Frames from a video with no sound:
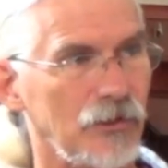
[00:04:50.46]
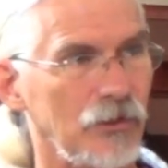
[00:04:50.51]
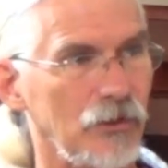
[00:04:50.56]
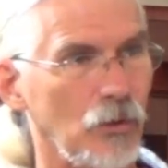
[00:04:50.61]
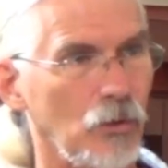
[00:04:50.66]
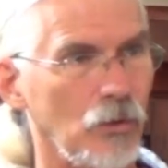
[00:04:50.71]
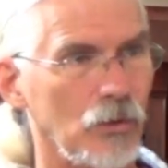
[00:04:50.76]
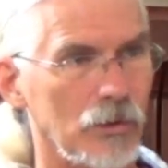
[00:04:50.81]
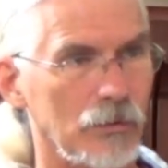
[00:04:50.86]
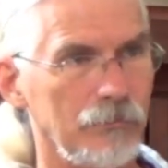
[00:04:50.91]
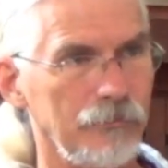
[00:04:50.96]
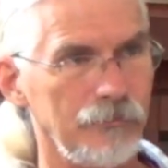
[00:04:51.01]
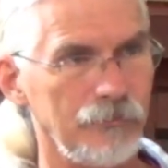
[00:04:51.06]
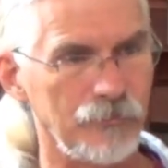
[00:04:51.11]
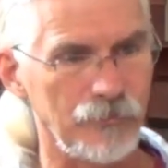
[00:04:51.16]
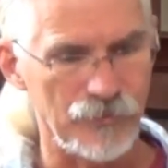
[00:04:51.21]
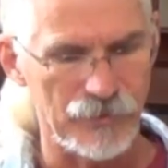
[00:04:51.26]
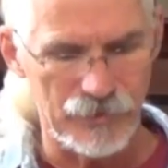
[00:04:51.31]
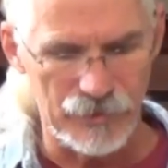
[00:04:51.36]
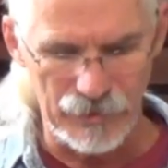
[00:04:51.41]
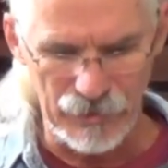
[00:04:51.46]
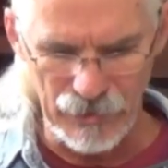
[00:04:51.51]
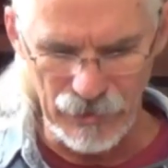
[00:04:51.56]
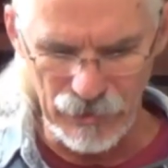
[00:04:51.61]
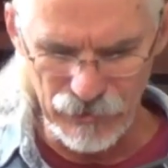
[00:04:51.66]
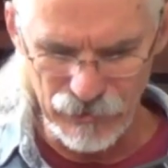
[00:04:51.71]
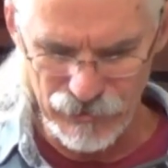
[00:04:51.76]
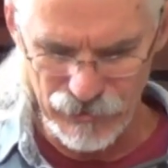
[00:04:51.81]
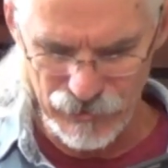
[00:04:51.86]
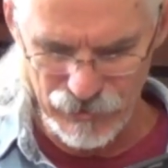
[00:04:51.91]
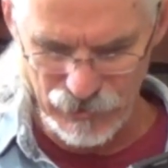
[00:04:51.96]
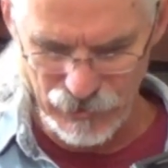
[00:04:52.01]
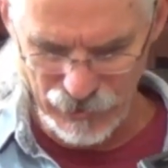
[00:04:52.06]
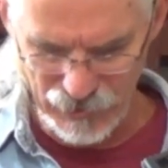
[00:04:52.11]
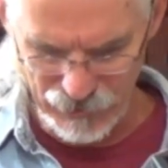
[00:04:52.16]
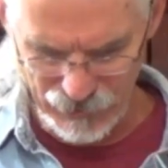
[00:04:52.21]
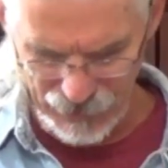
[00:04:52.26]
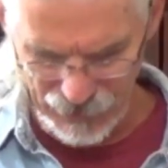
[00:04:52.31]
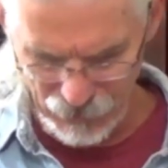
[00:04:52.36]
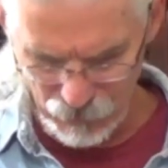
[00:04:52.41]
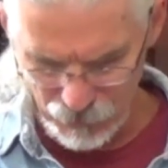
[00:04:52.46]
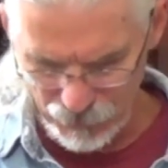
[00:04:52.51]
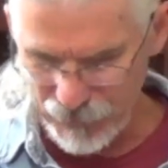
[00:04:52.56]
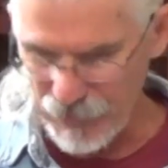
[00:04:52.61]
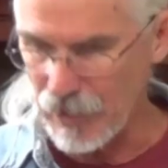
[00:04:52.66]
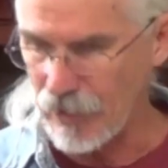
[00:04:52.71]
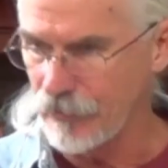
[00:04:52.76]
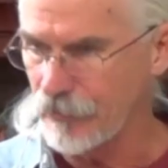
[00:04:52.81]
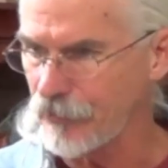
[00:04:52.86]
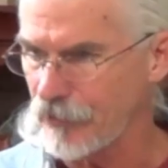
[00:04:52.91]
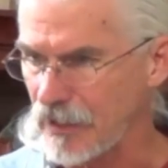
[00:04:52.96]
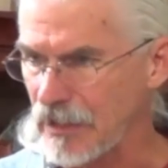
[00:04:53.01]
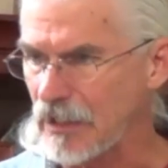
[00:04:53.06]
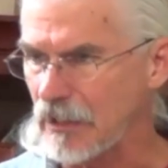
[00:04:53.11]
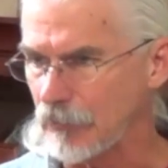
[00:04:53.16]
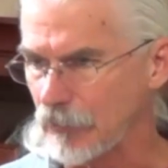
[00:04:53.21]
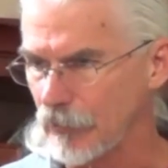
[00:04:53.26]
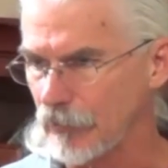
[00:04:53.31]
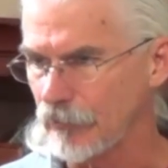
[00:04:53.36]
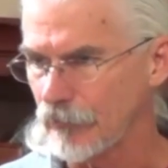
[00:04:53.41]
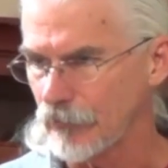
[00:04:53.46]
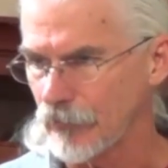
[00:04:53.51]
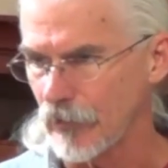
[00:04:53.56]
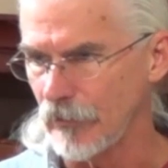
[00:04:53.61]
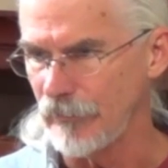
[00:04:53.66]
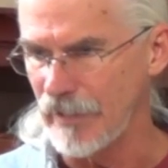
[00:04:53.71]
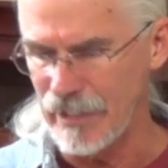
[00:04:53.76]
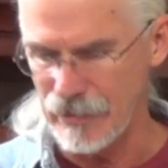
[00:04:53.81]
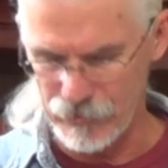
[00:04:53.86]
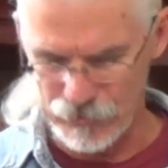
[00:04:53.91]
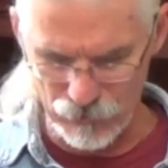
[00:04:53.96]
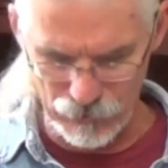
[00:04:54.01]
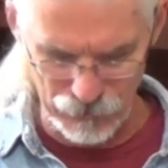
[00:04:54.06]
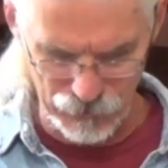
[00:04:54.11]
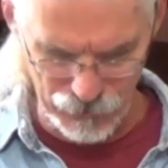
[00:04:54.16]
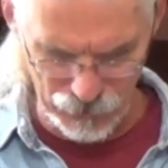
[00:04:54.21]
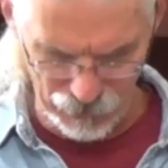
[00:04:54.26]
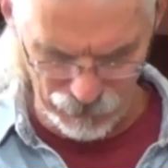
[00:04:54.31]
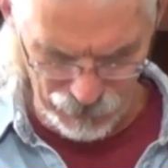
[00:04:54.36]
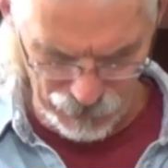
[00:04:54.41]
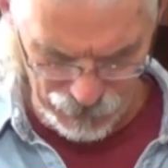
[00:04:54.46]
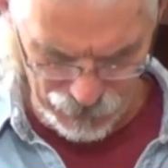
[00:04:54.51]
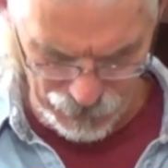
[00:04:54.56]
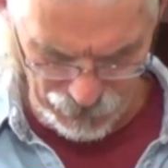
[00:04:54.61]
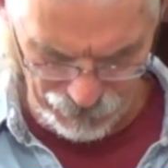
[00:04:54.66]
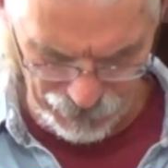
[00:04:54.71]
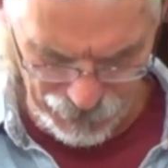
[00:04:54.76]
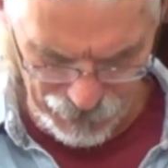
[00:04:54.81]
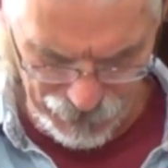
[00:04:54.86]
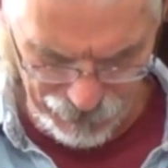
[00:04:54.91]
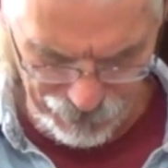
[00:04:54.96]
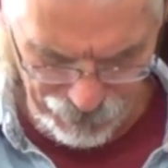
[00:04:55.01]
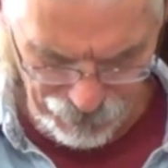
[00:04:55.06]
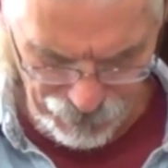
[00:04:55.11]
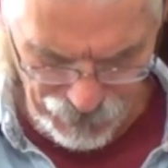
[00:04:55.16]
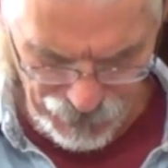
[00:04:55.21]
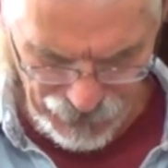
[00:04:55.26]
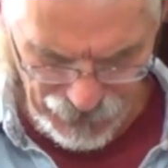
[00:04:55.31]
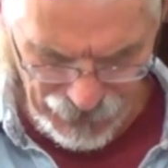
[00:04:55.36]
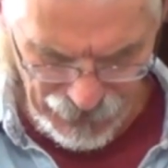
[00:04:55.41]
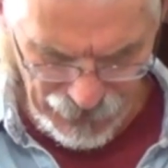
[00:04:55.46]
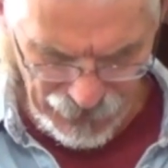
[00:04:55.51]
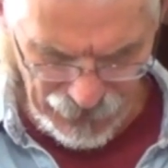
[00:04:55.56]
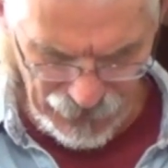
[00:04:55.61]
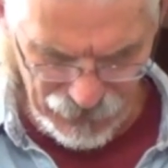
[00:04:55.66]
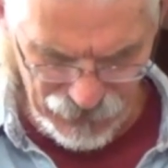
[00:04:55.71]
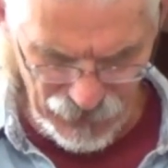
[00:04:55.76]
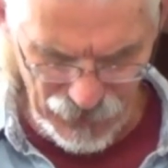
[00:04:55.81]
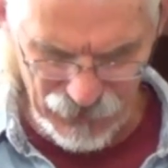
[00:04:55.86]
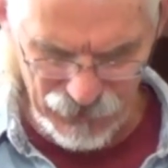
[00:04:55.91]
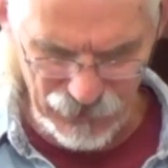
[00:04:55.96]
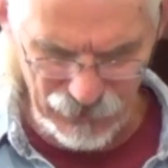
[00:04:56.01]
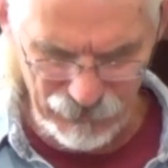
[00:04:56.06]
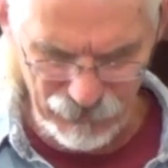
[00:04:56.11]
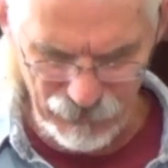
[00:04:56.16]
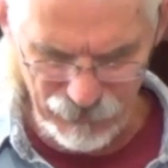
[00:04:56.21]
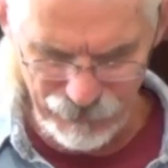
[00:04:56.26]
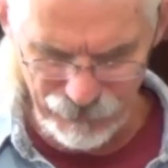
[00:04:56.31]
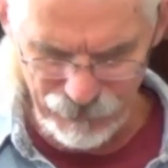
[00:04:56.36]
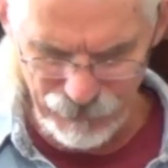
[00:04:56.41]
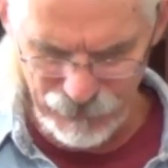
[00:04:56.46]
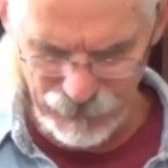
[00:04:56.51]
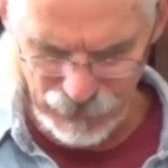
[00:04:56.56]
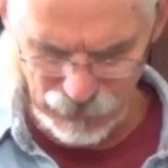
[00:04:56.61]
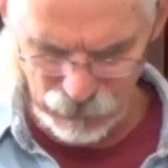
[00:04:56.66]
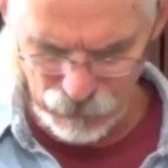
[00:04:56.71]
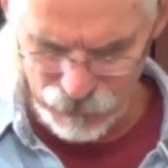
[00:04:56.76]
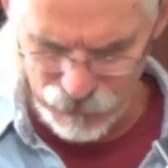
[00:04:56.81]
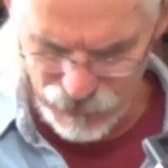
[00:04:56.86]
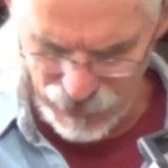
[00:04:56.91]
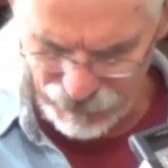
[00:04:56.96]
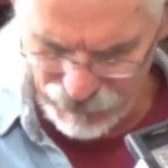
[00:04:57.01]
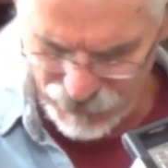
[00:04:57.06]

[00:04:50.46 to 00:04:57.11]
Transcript: that the norm is uh, that it would be unthinkable for a master to serve his servants. He says in Luke